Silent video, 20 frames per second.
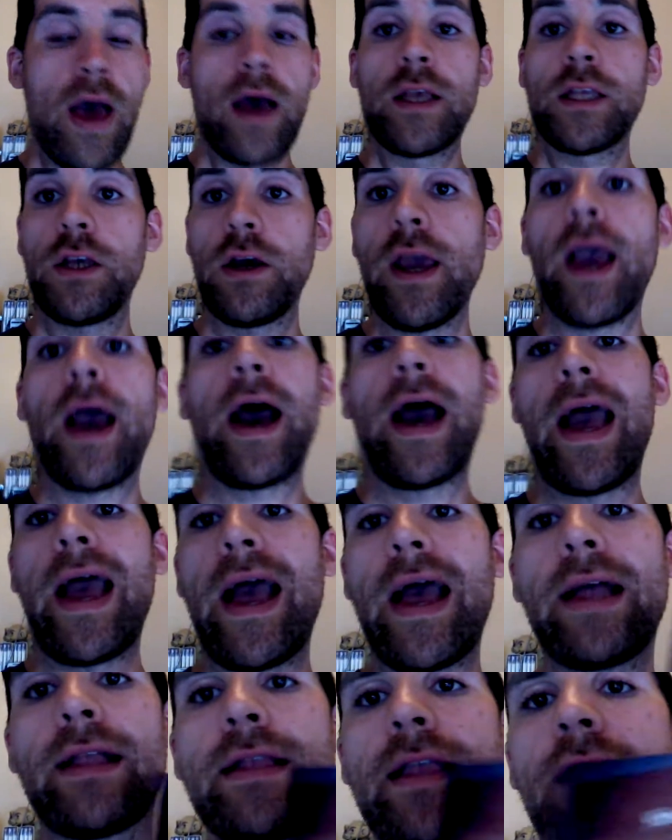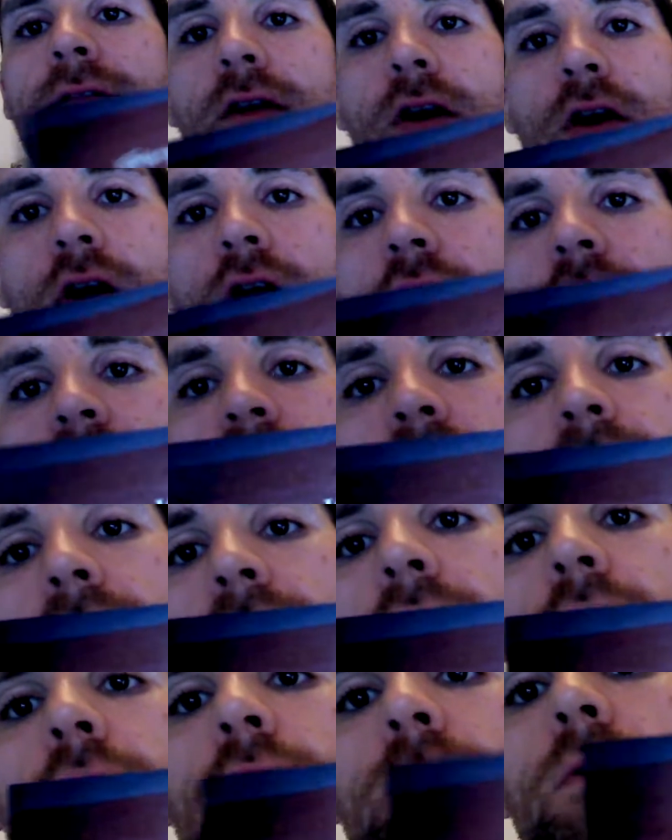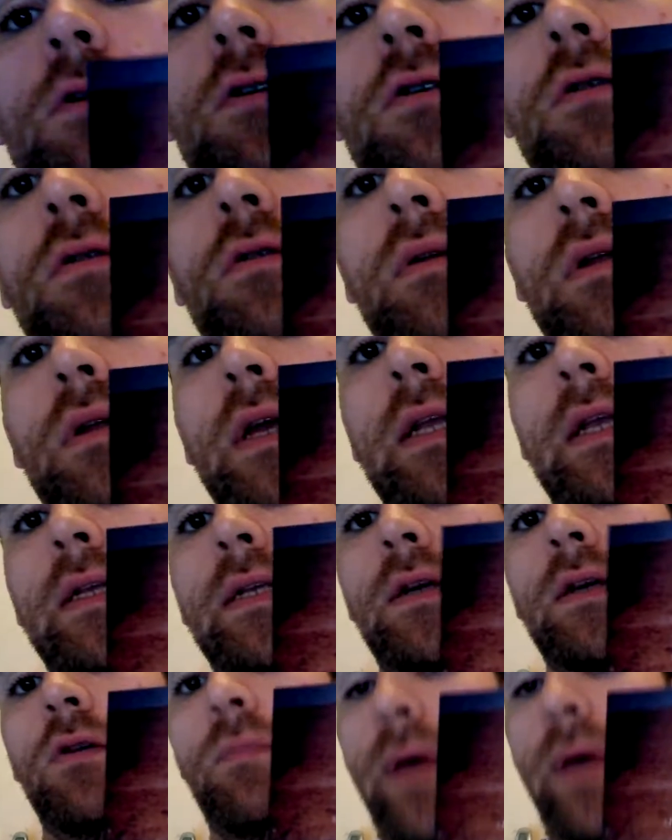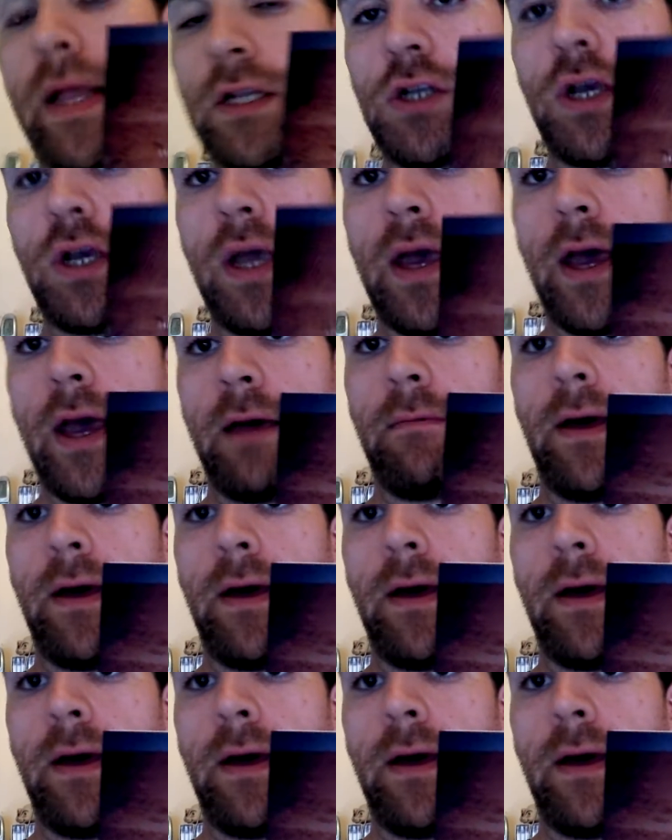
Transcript: So yeah, I had never heard of Sun Kil Moon until Benji came